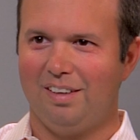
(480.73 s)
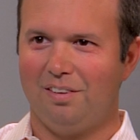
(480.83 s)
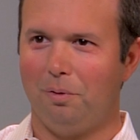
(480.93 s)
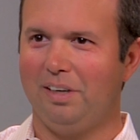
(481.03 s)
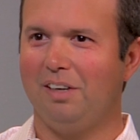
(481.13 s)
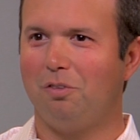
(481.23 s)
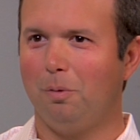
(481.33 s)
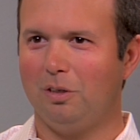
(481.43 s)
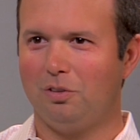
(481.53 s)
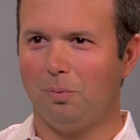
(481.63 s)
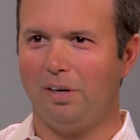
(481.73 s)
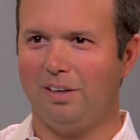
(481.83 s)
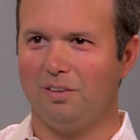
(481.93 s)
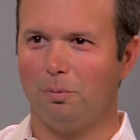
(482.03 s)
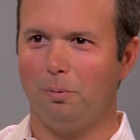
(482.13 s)
want to give too much away
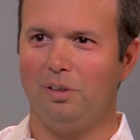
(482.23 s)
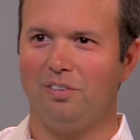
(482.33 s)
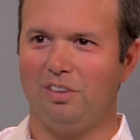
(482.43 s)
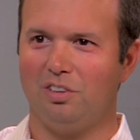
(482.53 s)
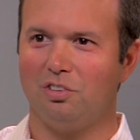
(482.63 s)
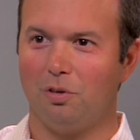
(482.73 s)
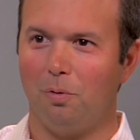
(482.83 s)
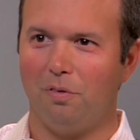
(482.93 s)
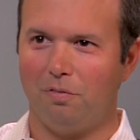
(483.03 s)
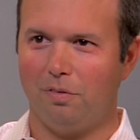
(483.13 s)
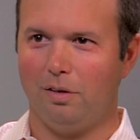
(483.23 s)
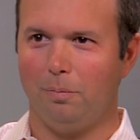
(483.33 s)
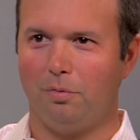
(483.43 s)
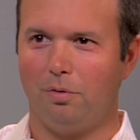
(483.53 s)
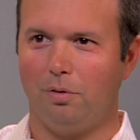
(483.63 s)
because we recently just sold the
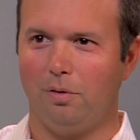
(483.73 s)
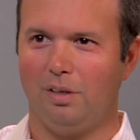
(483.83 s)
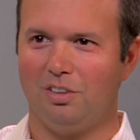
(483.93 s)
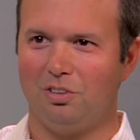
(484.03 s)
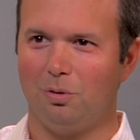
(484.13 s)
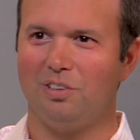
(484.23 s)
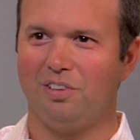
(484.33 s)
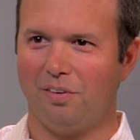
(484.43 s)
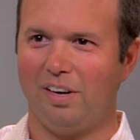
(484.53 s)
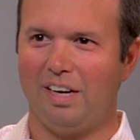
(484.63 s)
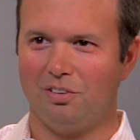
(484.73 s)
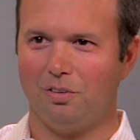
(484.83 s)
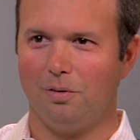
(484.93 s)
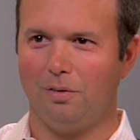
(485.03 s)
film to Shorts International.